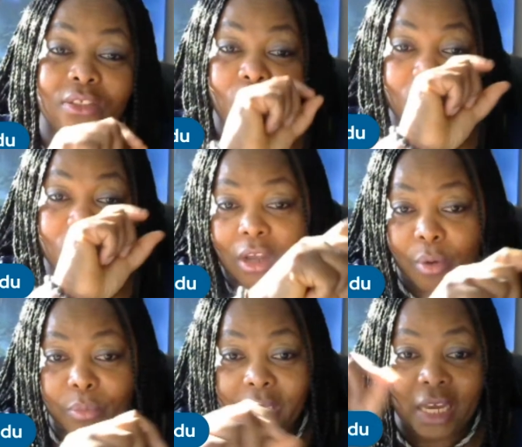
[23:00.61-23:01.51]
just
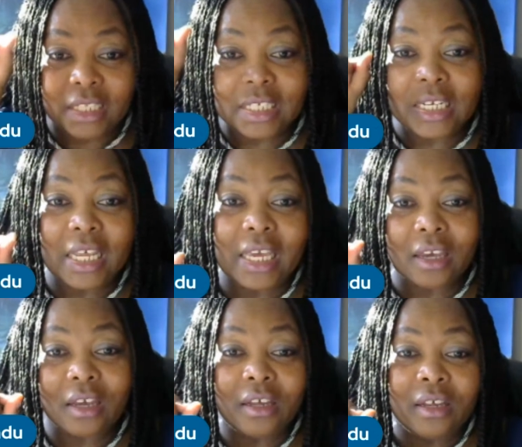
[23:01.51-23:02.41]
get the link
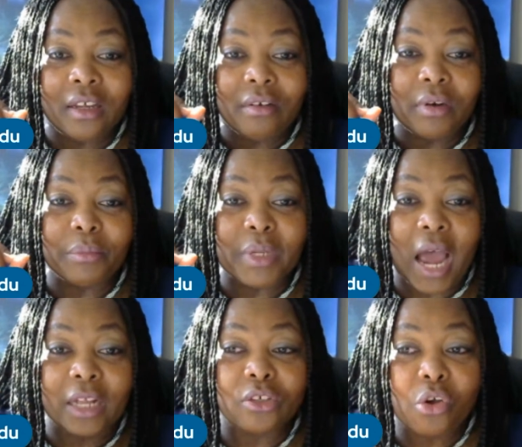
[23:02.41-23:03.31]
from the
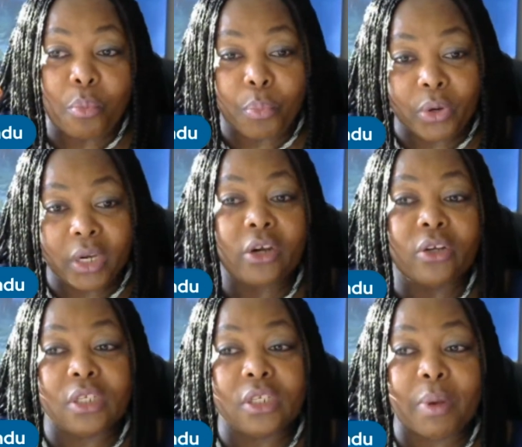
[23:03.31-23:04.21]
article, put it on
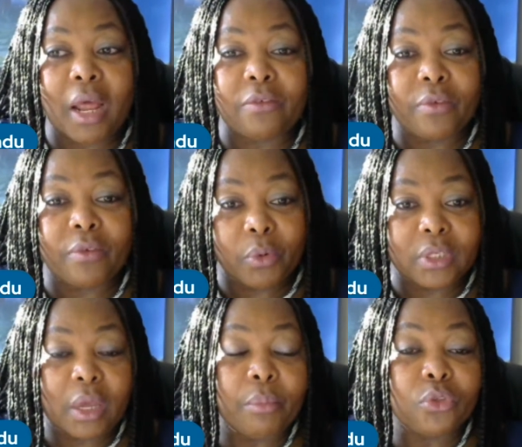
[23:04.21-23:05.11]
this platform, was
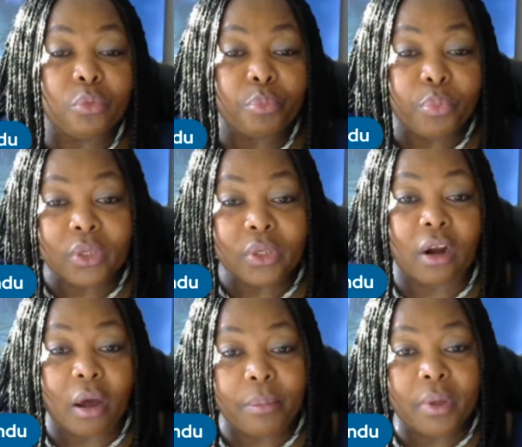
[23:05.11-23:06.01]
able to pull it
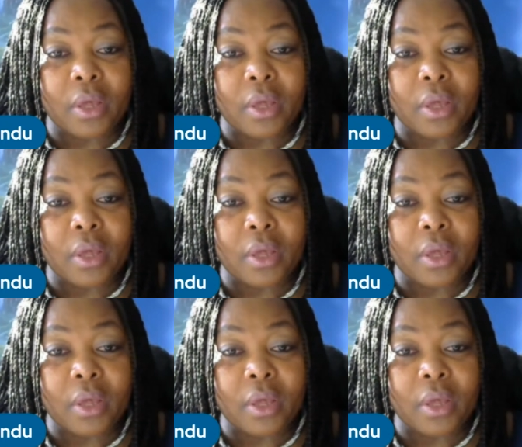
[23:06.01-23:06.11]
up,